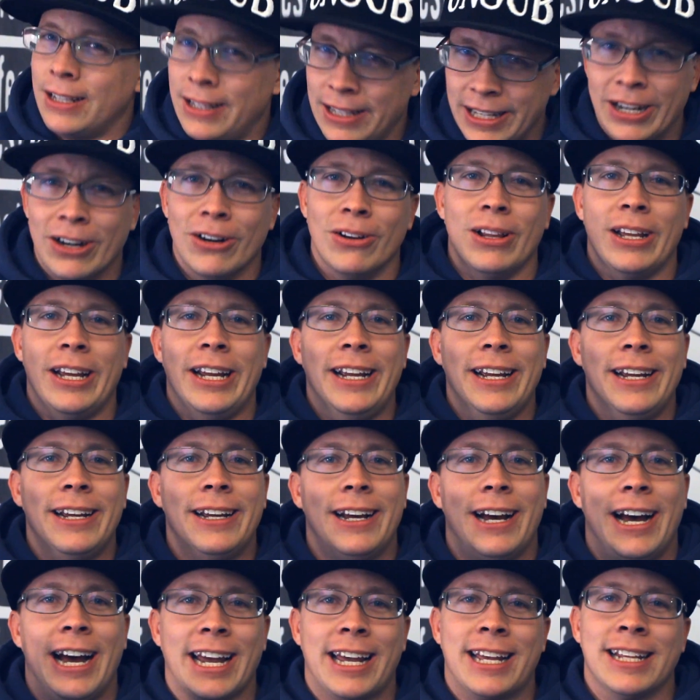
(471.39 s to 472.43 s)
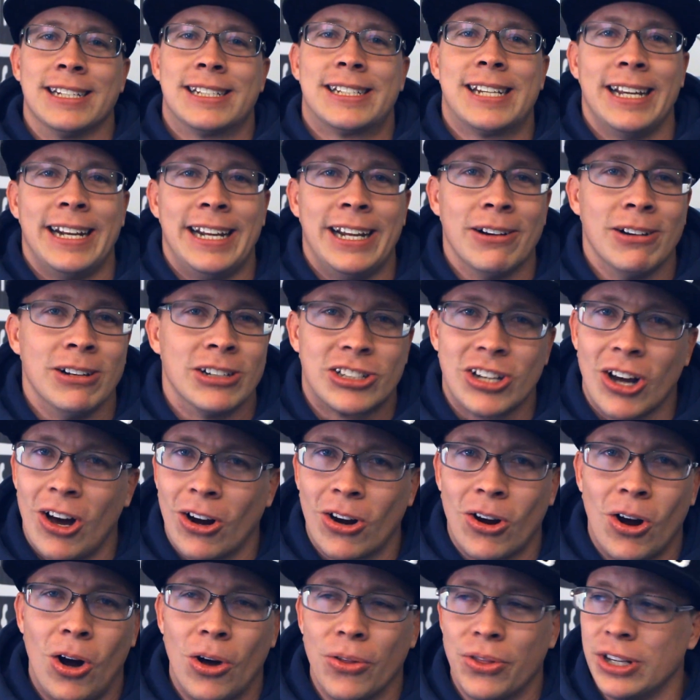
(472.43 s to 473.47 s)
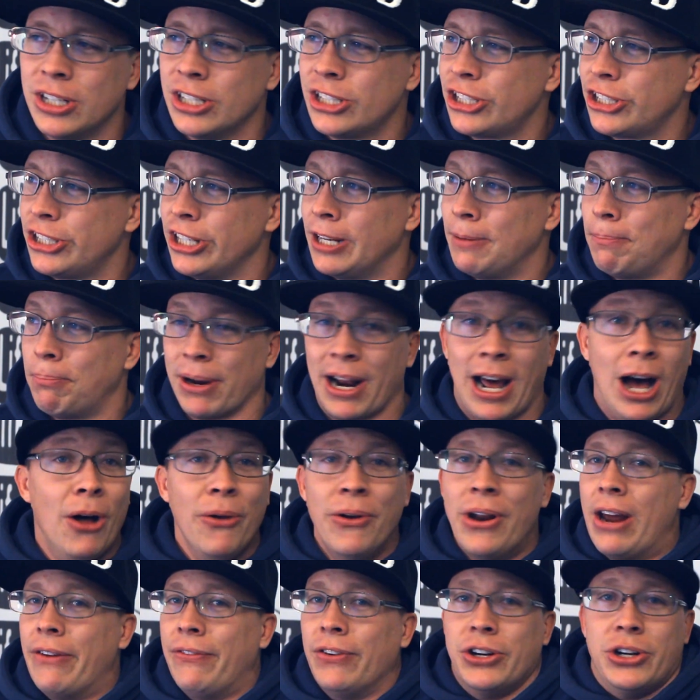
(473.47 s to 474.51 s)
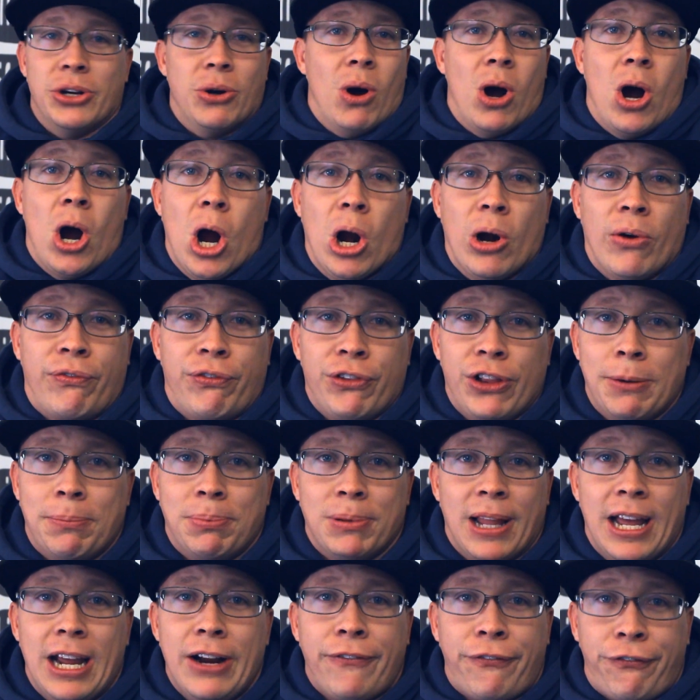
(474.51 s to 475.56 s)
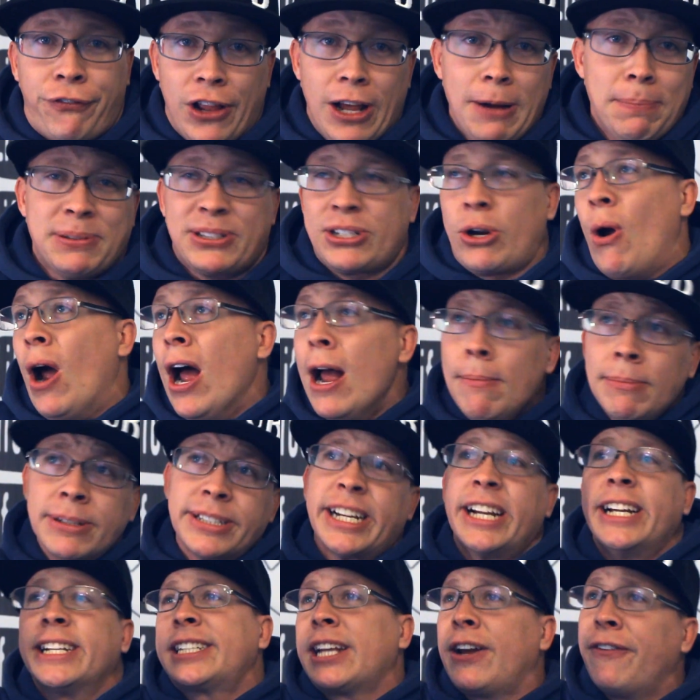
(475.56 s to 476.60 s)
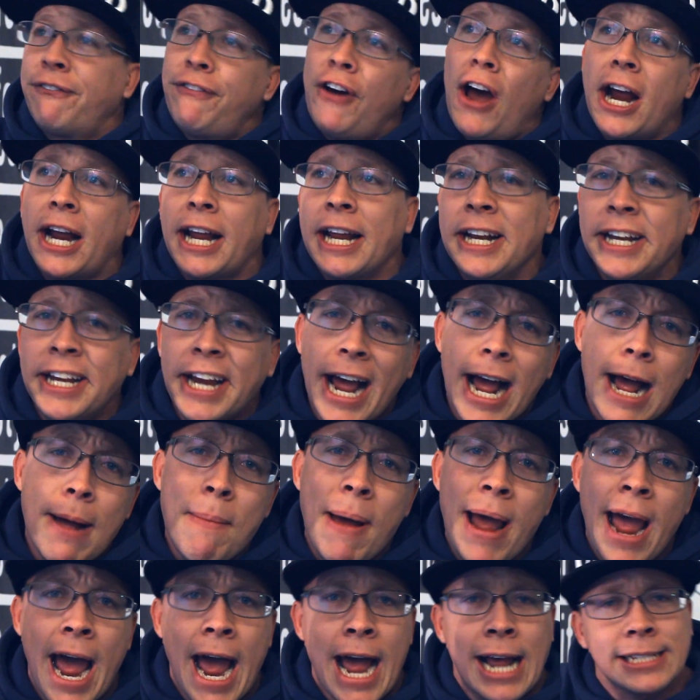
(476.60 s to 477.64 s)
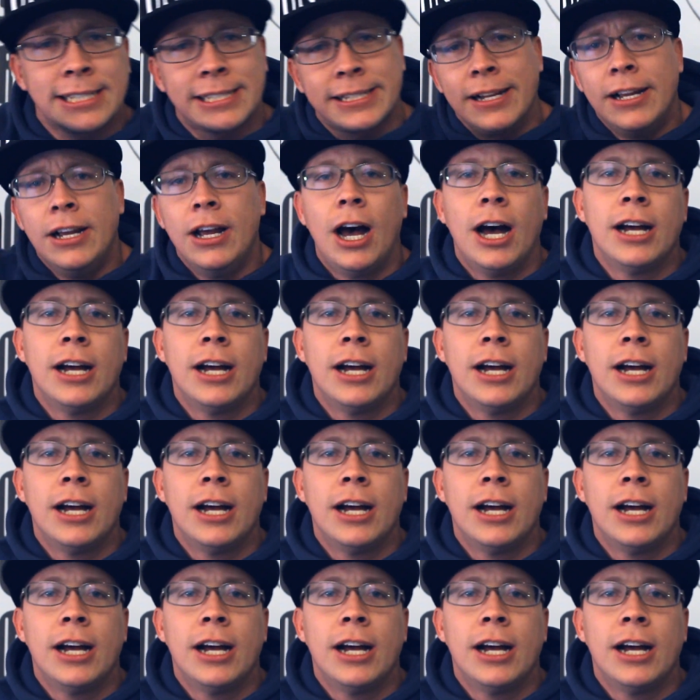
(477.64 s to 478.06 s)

Clearly, I can sit here and talk all this shit, but I'll never do a hard flip, late flip, so I'm just a fucking dumbass!